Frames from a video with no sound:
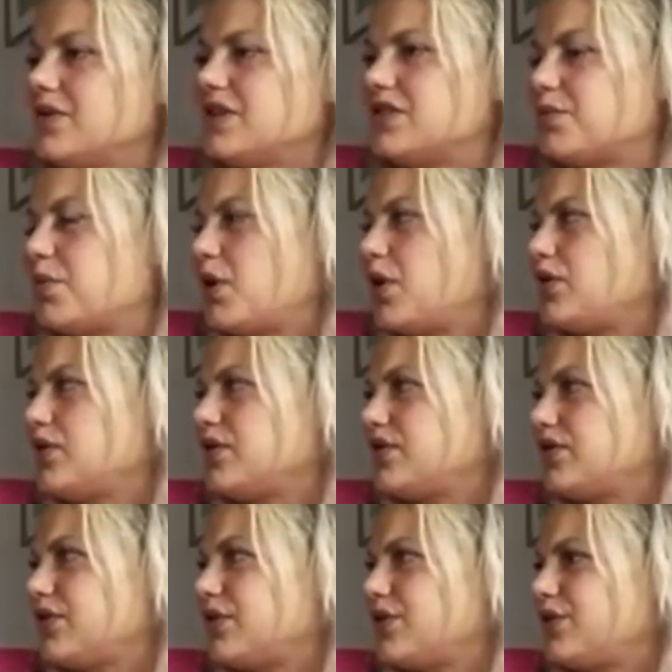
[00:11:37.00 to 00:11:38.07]

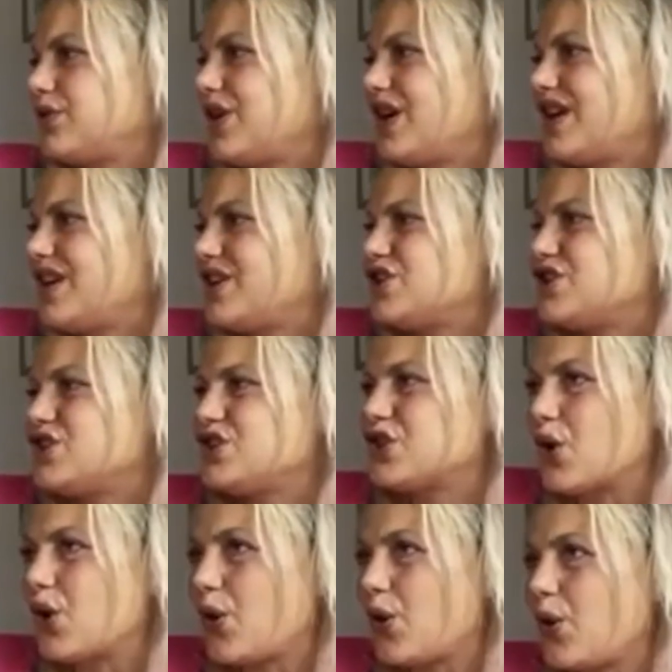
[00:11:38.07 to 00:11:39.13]
supposed to
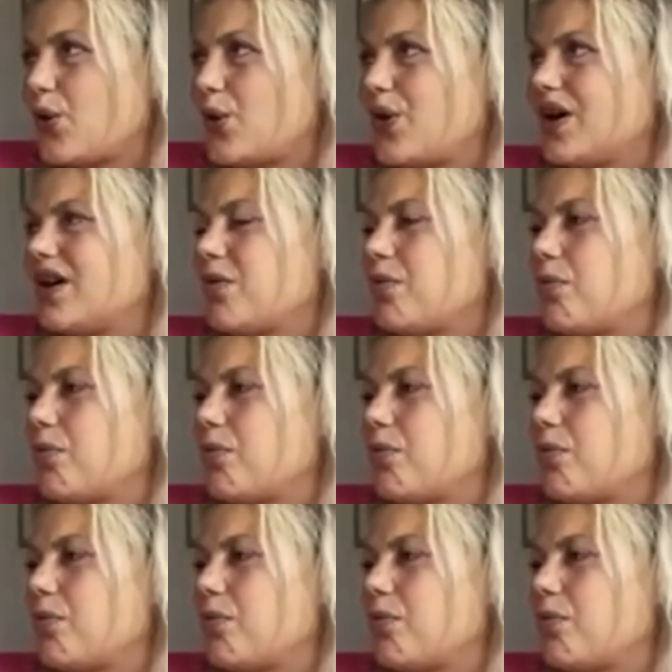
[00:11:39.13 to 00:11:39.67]
show